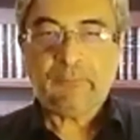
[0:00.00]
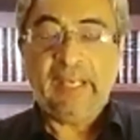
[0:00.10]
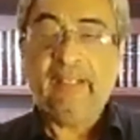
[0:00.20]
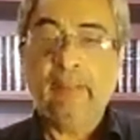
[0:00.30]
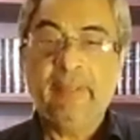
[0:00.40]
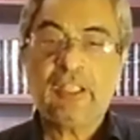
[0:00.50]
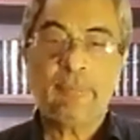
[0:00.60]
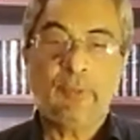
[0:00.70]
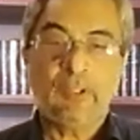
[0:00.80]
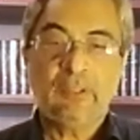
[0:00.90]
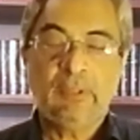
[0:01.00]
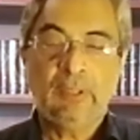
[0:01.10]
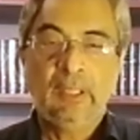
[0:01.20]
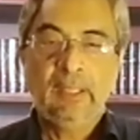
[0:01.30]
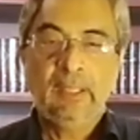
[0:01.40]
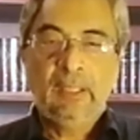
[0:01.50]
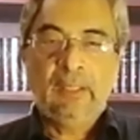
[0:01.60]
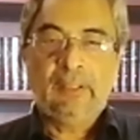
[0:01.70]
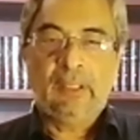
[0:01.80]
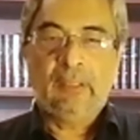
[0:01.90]
And the best possible
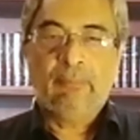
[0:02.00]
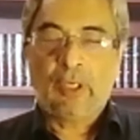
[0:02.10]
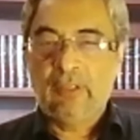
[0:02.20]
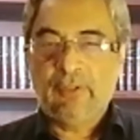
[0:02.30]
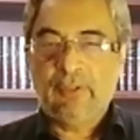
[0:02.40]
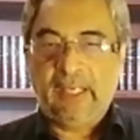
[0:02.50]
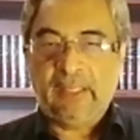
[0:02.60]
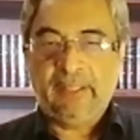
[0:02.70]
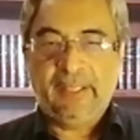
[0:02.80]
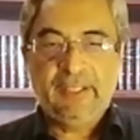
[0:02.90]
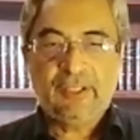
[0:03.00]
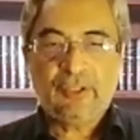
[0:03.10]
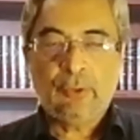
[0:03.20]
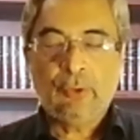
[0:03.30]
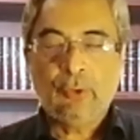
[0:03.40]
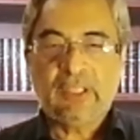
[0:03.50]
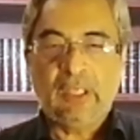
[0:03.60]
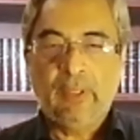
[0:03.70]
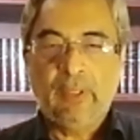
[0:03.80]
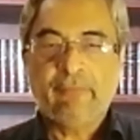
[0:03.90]
model for that is to look
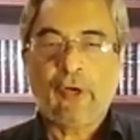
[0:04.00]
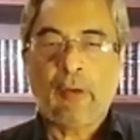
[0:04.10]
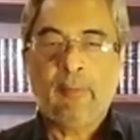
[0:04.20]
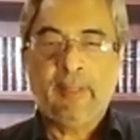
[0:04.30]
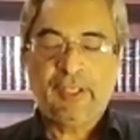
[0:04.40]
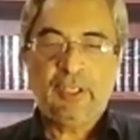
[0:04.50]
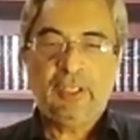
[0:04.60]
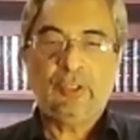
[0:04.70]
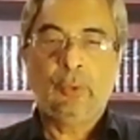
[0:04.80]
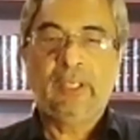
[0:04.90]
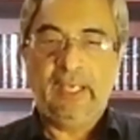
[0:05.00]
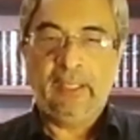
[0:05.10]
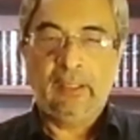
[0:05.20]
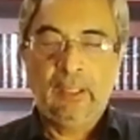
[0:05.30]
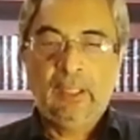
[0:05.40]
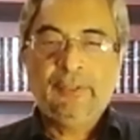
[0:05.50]
someone from amongst his own kin.